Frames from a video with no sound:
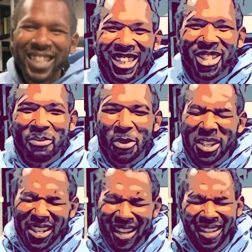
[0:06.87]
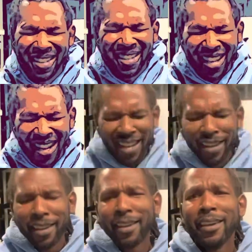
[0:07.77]
It's your boy Tay, and
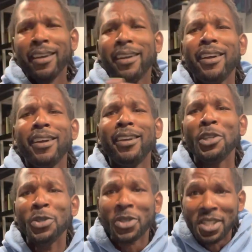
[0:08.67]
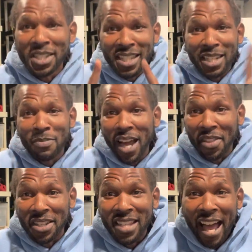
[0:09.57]
today you can see by
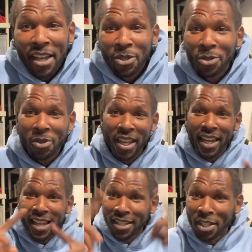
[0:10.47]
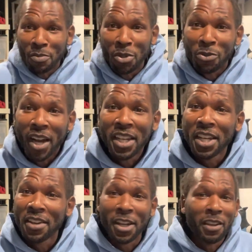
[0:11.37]
the title that I didn't put right
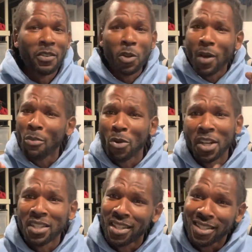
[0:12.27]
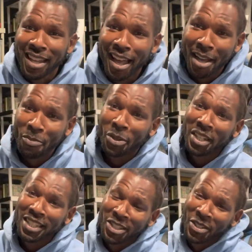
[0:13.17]
here. I don't even know why I pointed to the sky,
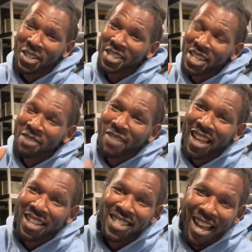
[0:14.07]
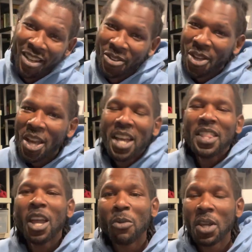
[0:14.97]
but you can see by the title
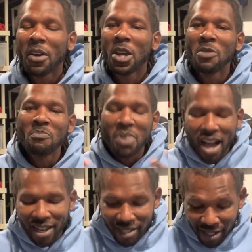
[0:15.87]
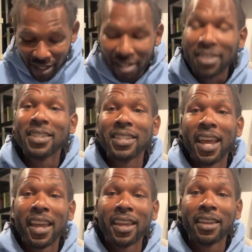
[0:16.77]
that we are unboxing
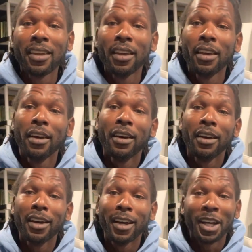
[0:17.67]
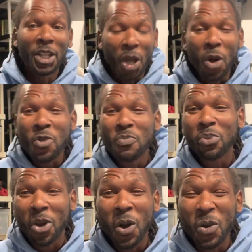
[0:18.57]
today a
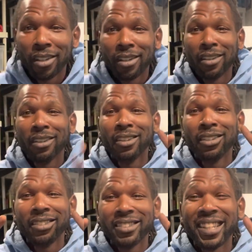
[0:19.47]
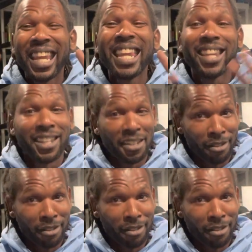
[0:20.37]
GoPro 10.